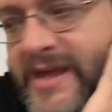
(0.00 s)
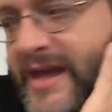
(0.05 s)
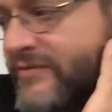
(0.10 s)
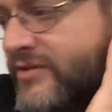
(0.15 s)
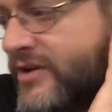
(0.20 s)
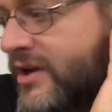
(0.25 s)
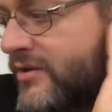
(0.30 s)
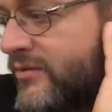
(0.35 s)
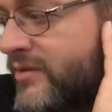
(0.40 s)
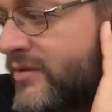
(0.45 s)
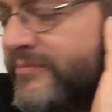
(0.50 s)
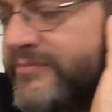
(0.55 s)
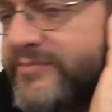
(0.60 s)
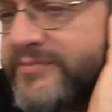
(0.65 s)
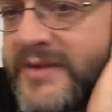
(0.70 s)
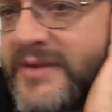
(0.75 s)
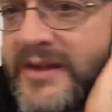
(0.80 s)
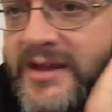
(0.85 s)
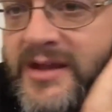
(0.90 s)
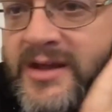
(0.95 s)
have a good one.
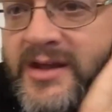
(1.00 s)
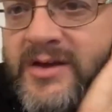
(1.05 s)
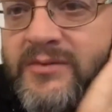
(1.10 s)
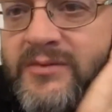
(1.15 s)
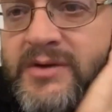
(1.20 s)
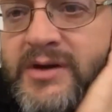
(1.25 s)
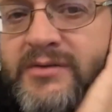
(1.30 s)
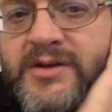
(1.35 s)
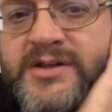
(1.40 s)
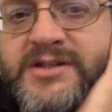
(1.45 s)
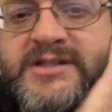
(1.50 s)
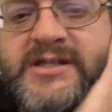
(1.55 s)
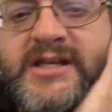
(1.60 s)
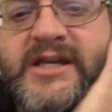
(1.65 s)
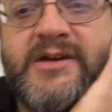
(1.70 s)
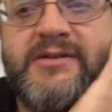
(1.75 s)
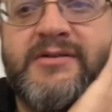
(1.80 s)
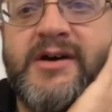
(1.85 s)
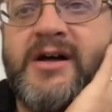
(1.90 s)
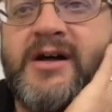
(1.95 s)
We will see
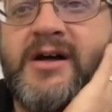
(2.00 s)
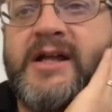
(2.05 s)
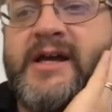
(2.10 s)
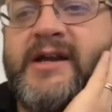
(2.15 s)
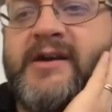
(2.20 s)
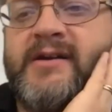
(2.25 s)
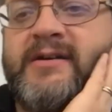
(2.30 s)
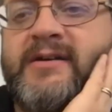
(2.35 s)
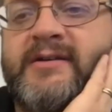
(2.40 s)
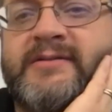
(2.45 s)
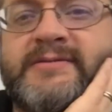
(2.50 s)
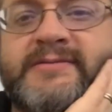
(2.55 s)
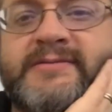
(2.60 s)
you all later.